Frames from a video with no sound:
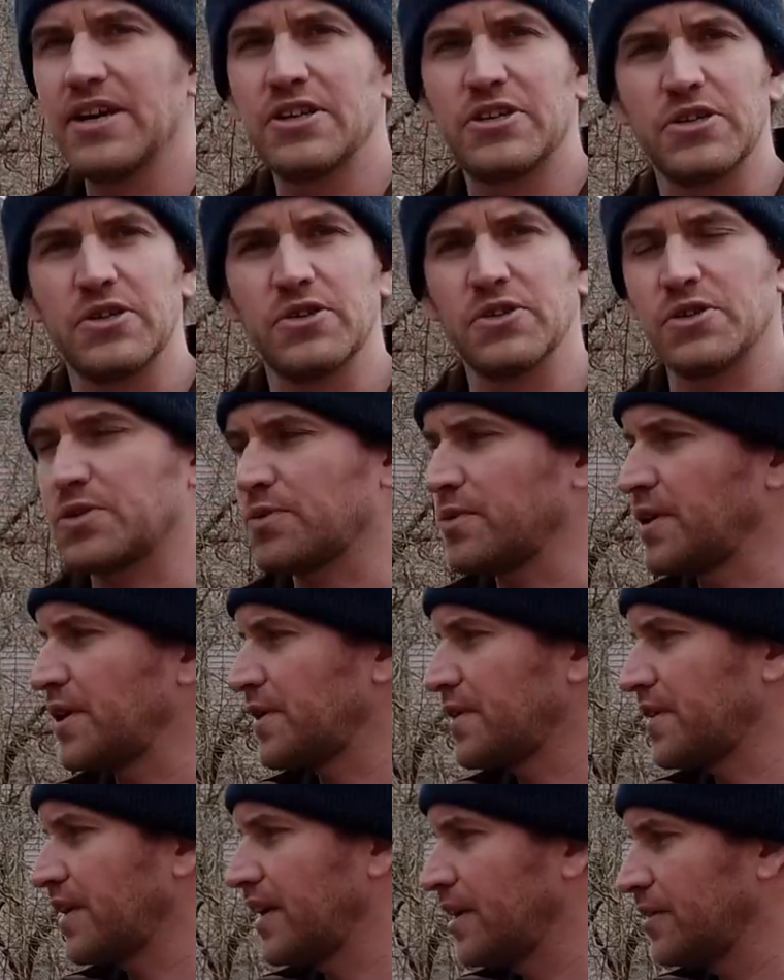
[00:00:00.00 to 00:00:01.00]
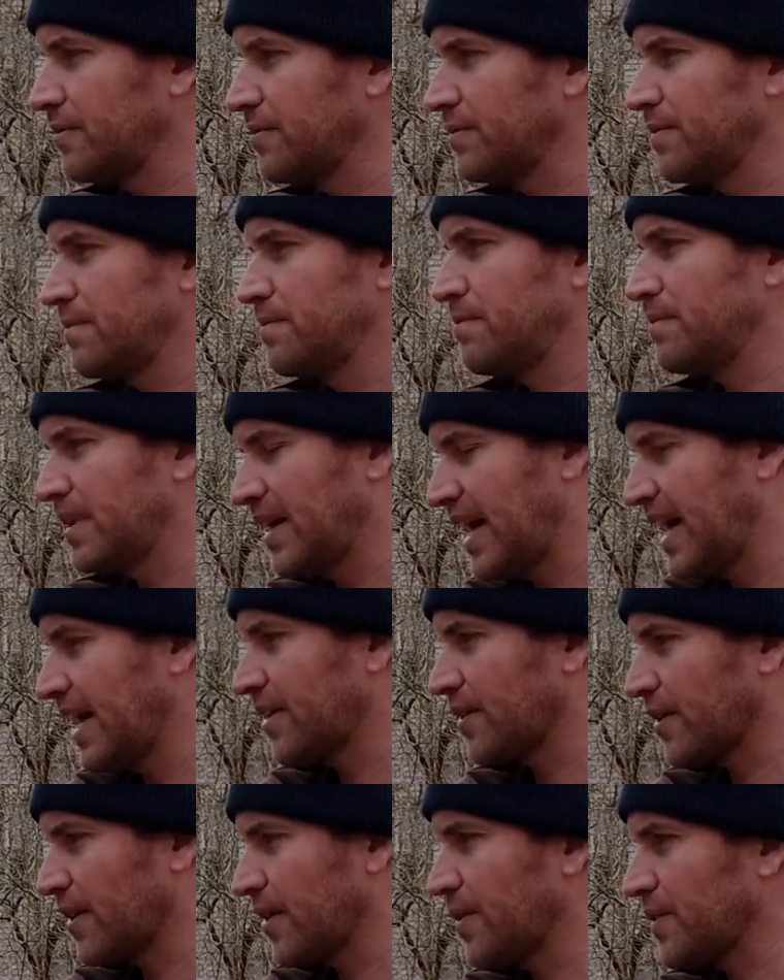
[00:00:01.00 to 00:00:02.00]
issues with
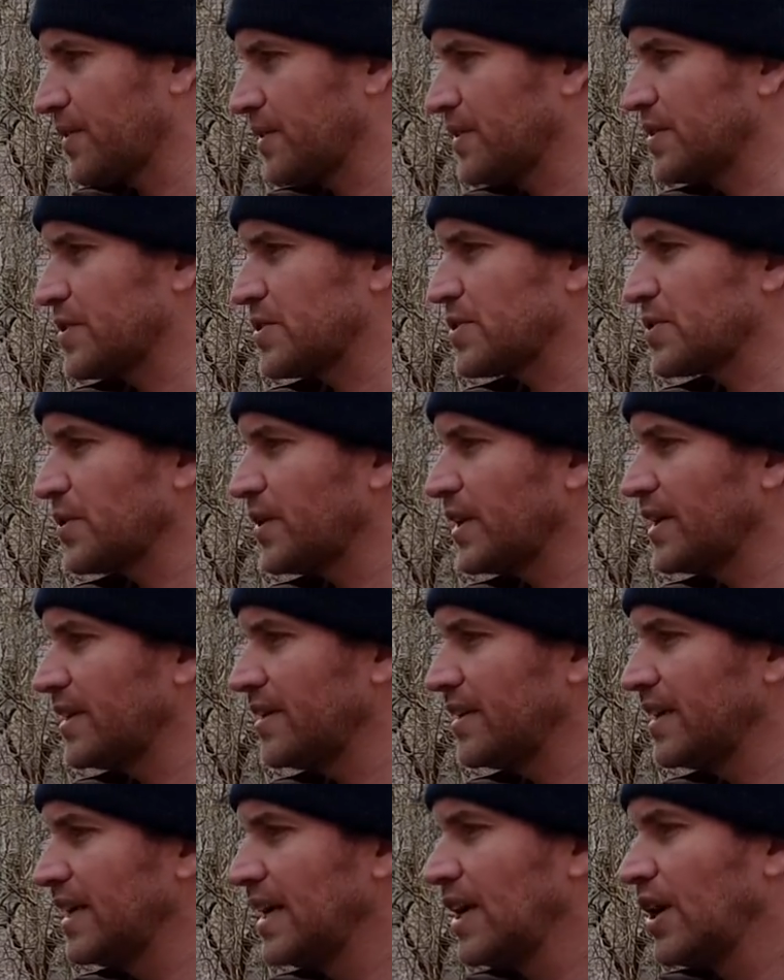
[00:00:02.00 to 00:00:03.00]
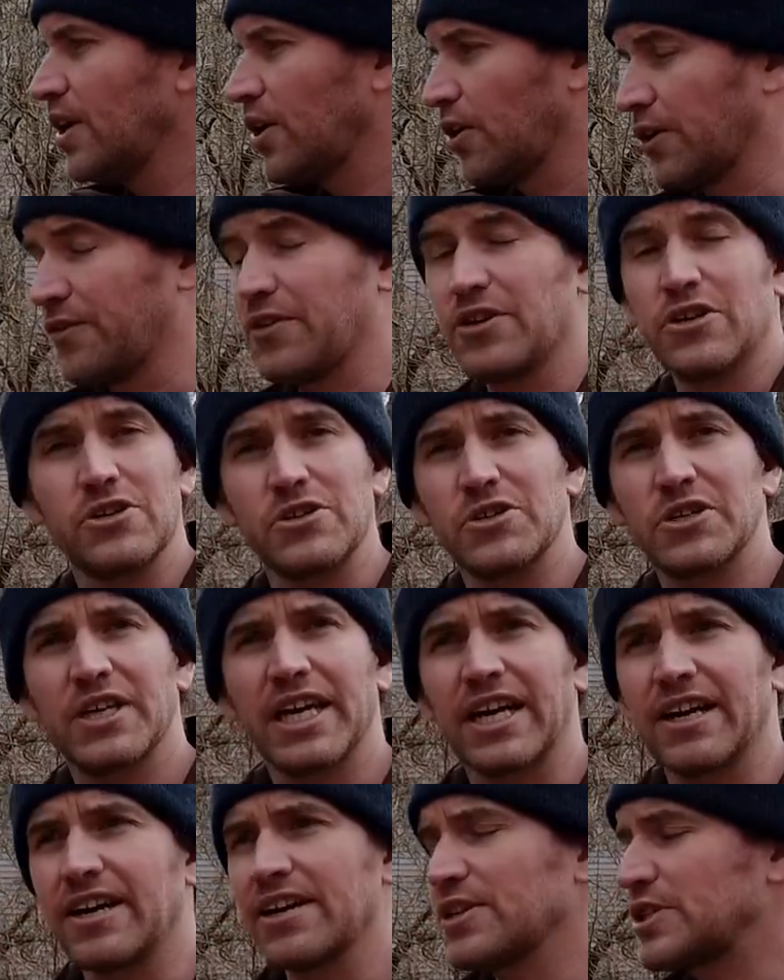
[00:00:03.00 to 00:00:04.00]
plant growth in the soil, or if you're just
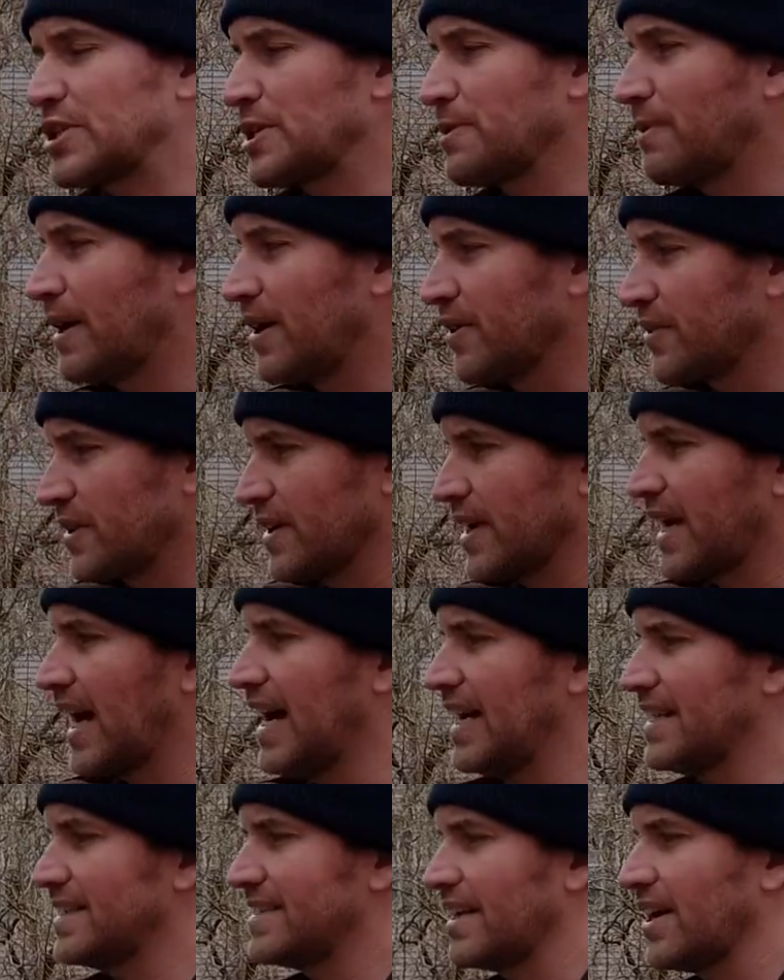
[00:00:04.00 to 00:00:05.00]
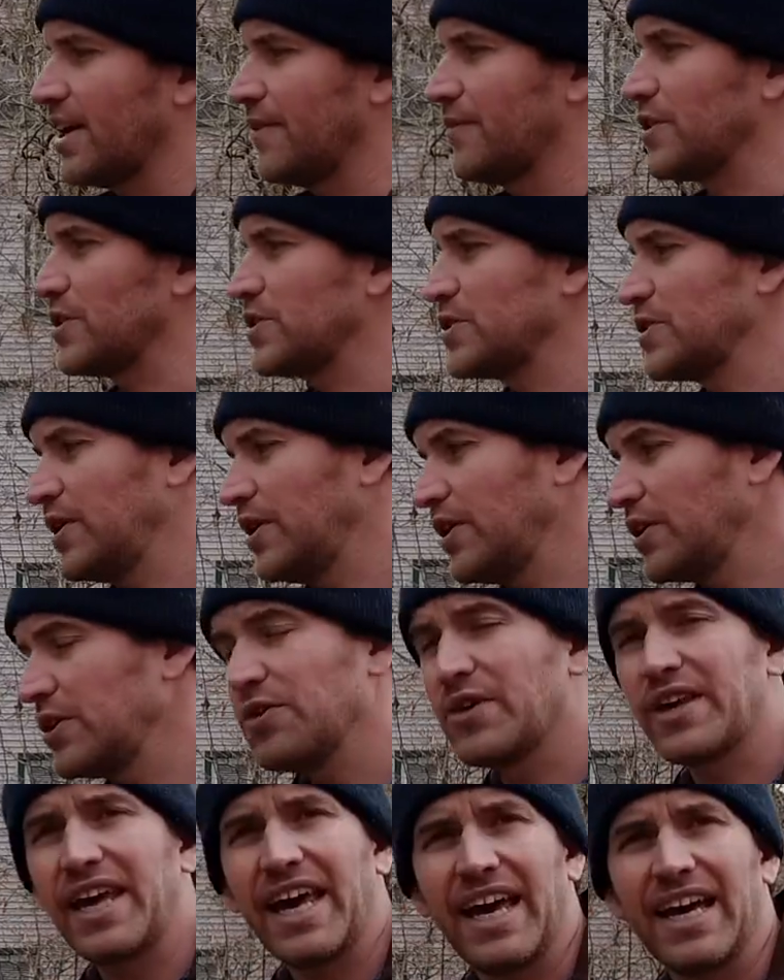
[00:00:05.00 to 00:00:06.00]
curious about the content of your soil,
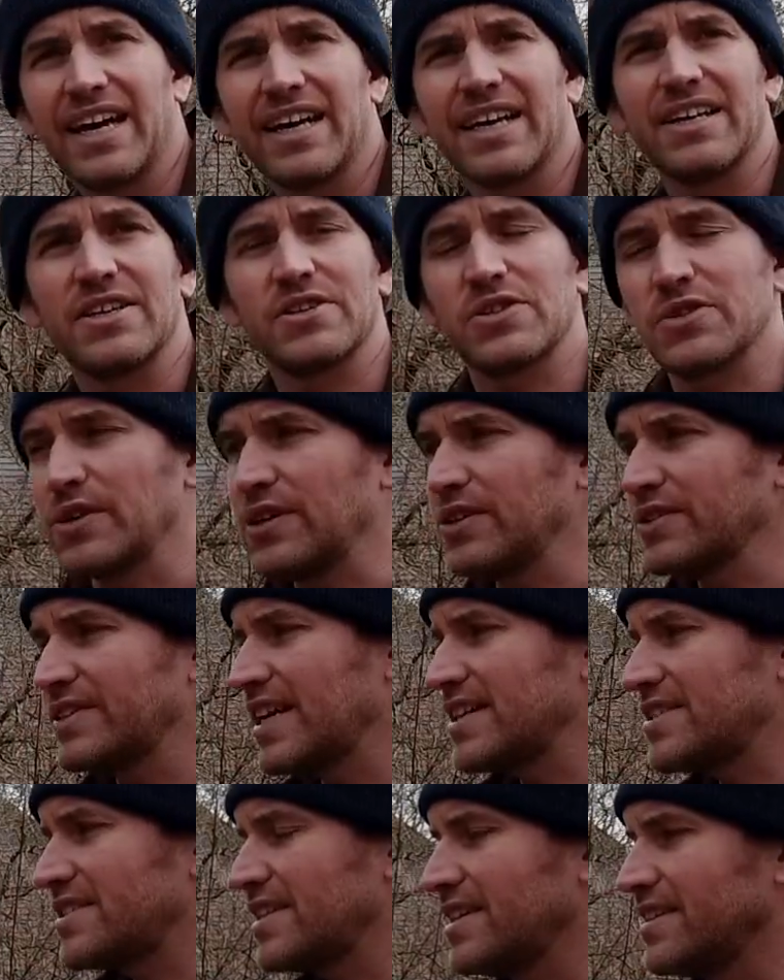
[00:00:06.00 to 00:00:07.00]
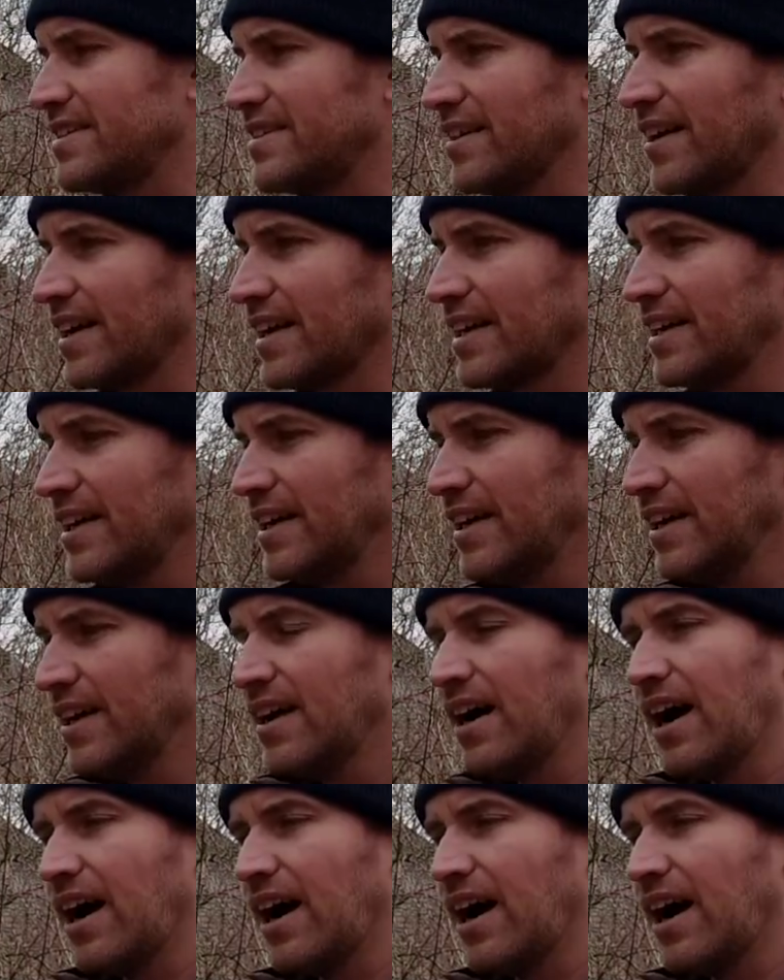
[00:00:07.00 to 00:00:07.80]
you can get soil testing done.